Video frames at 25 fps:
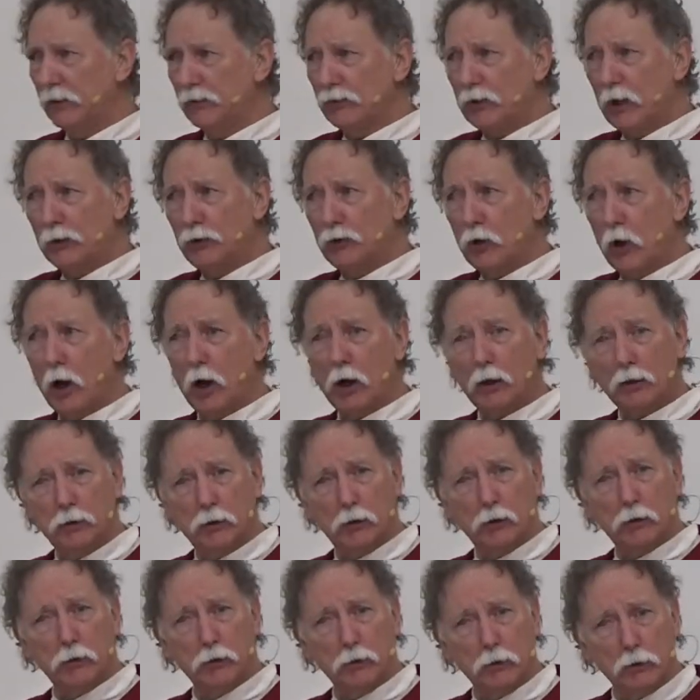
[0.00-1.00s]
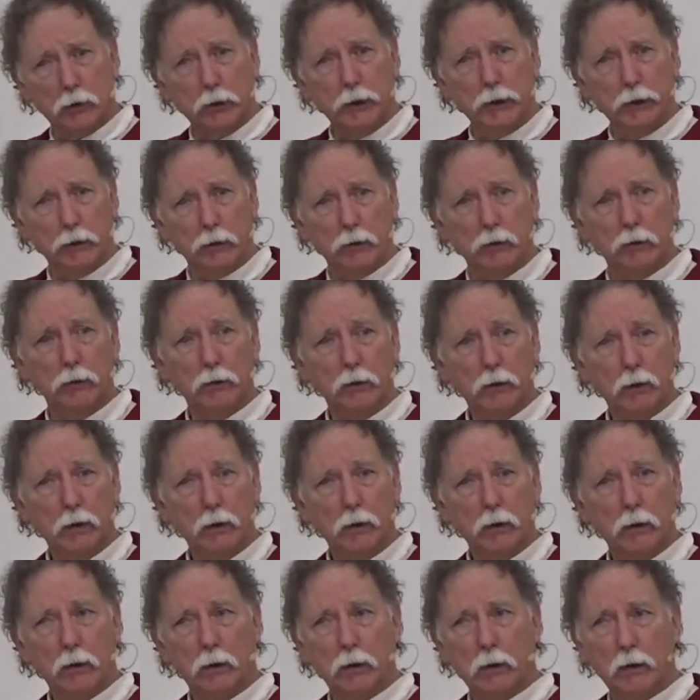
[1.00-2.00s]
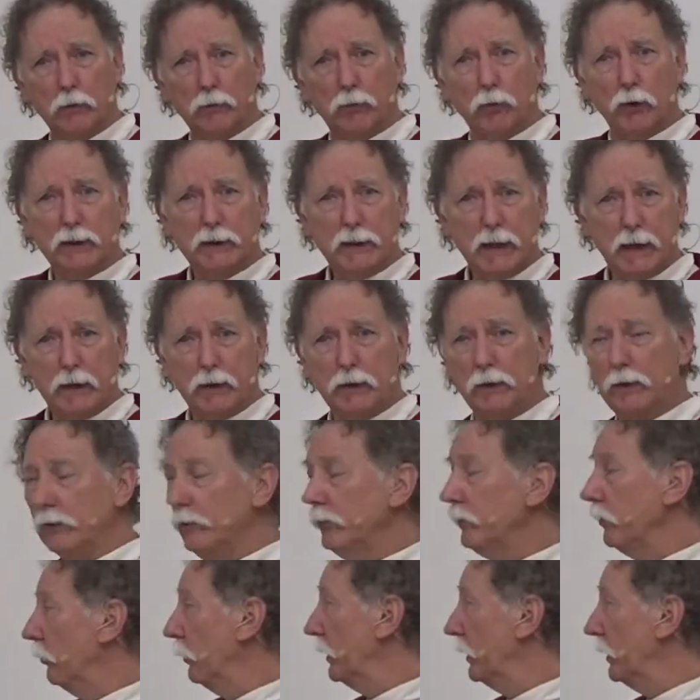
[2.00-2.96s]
as I talked earlier, of what that is and